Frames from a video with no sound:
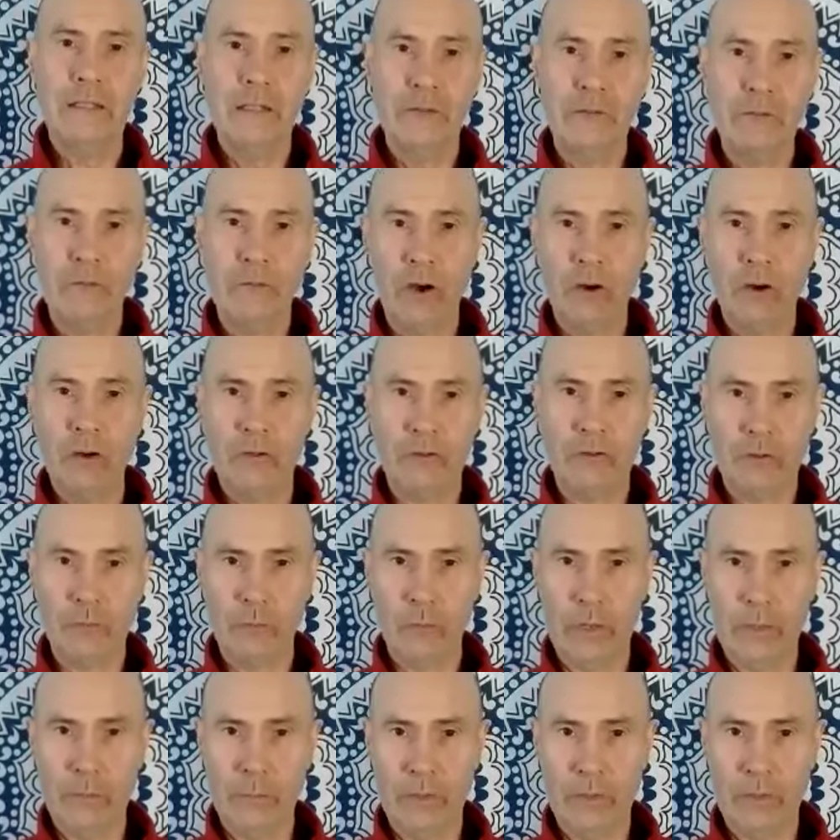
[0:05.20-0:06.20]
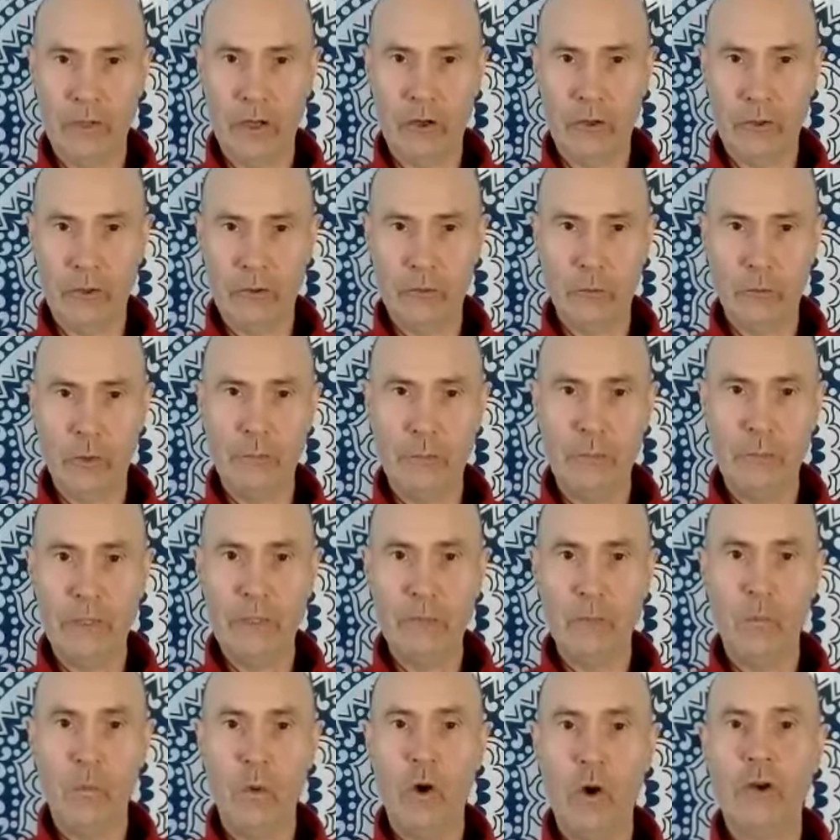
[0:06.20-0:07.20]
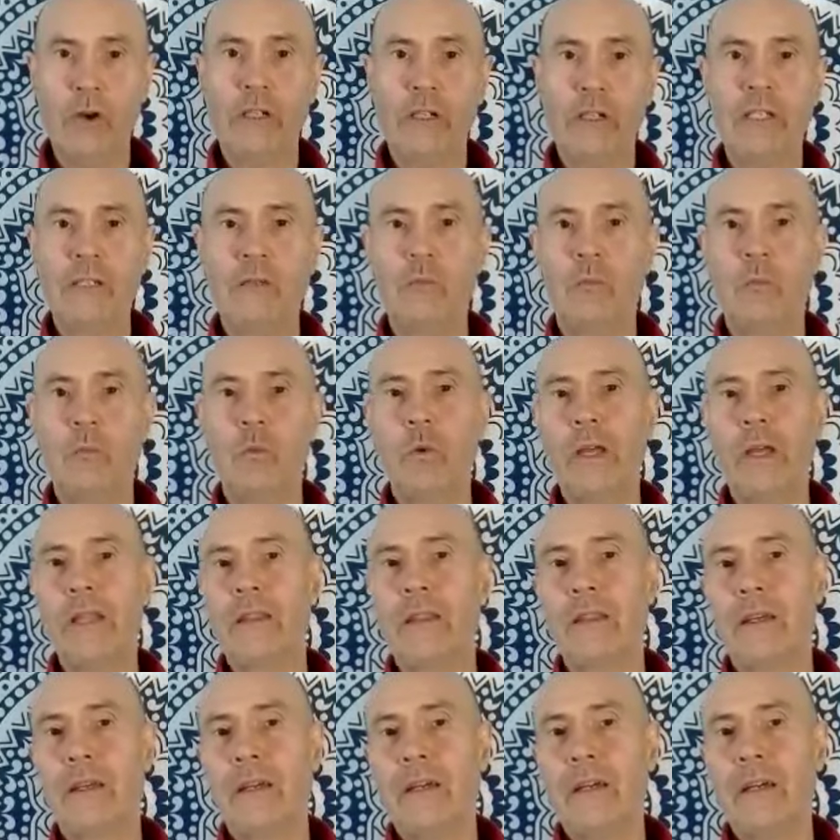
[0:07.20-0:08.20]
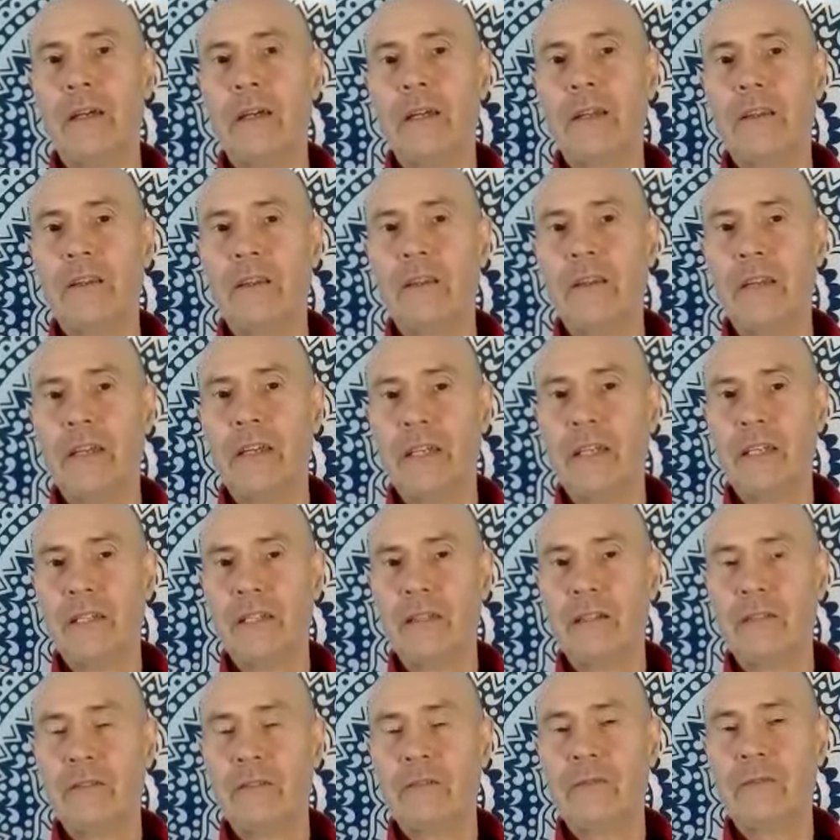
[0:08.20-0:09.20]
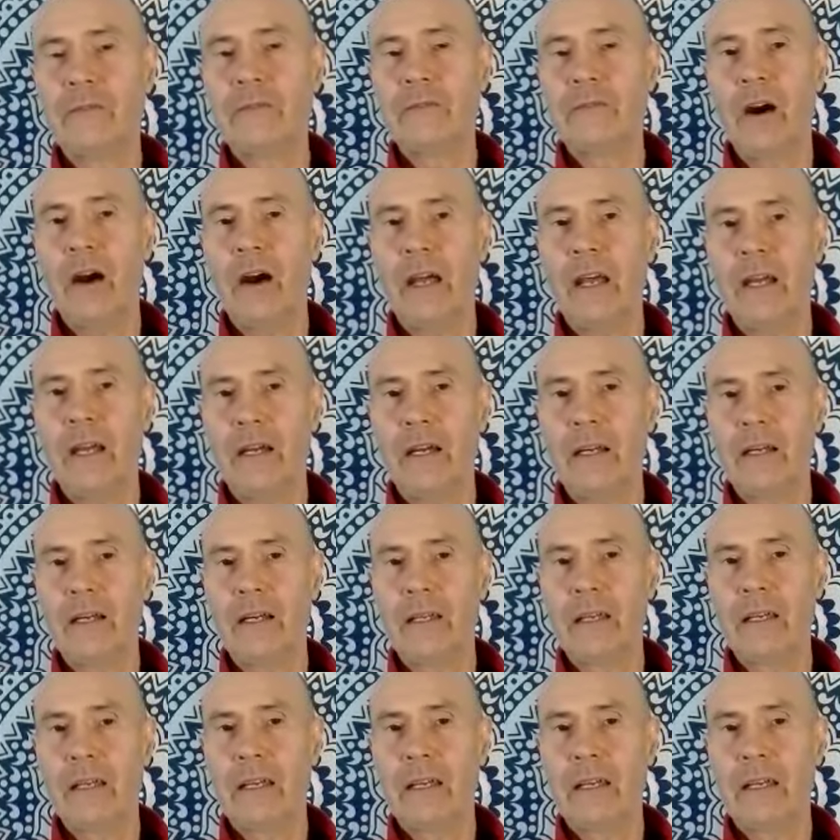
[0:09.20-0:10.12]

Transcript: the advanced webinars, we've been working with the fire